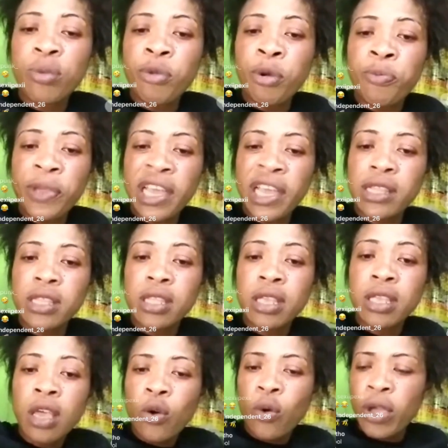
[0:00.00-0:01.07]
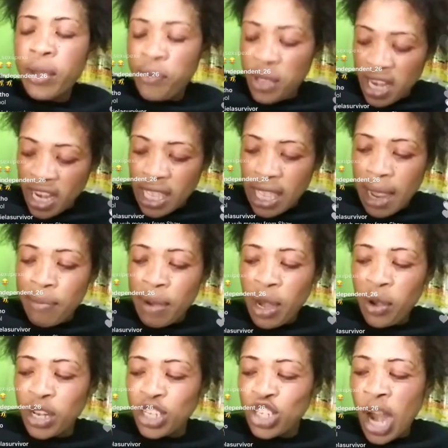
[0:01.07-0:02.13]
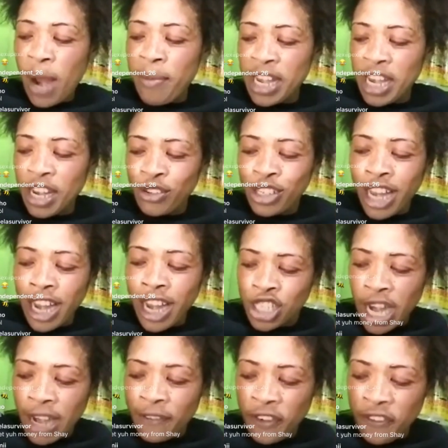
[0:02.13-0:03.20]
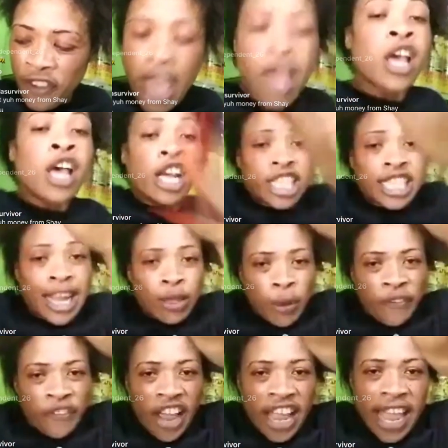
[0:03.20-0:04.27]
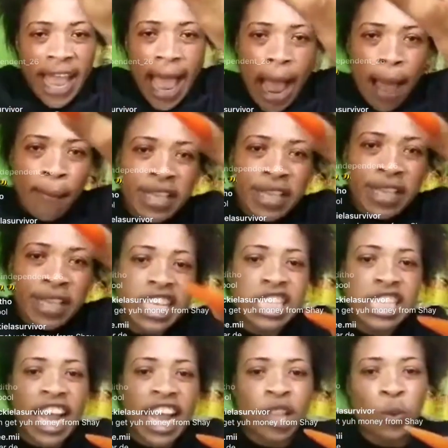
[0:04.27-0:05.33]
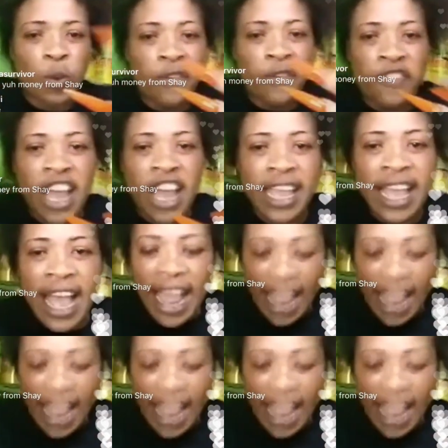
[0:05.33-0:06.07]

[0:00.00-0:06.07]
She not come up yet. What you mean you can't bother the job and then getting shot for fire? Shot with fire, and me say shot with